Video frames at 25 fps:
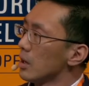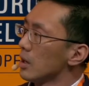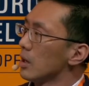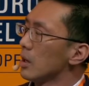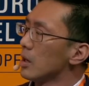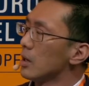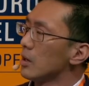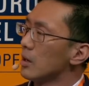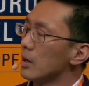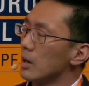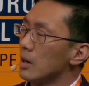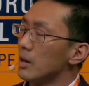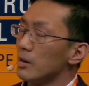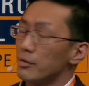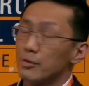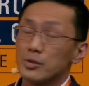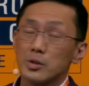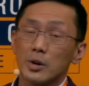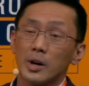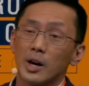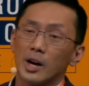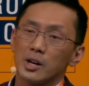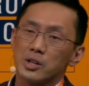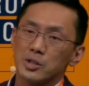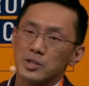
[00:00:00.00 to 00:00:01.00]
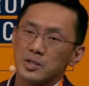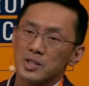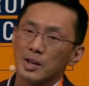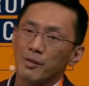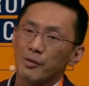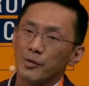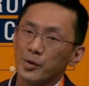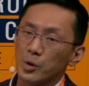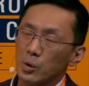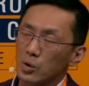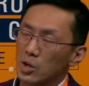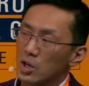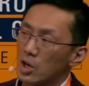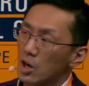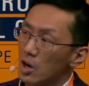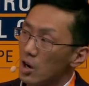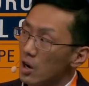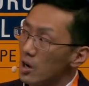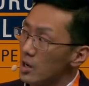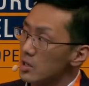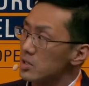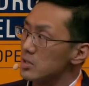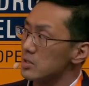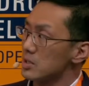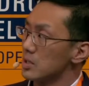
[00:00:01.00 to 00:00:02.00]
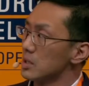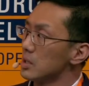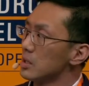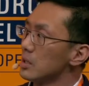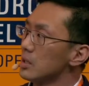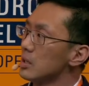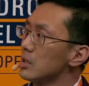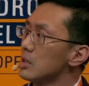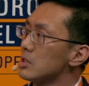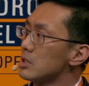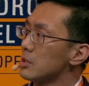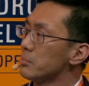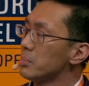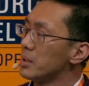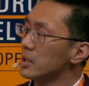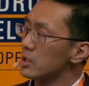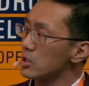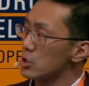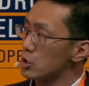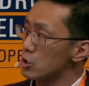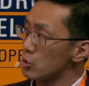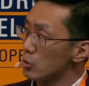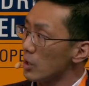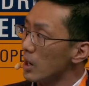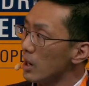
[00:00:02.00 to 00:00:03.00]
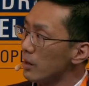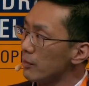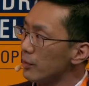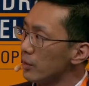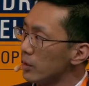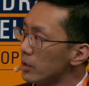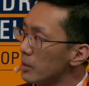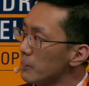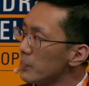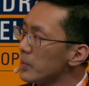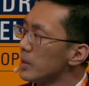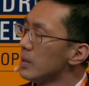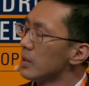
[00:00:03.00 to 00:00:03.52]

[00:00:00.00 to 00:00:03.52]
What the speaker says: Fuel cost is the biggest driver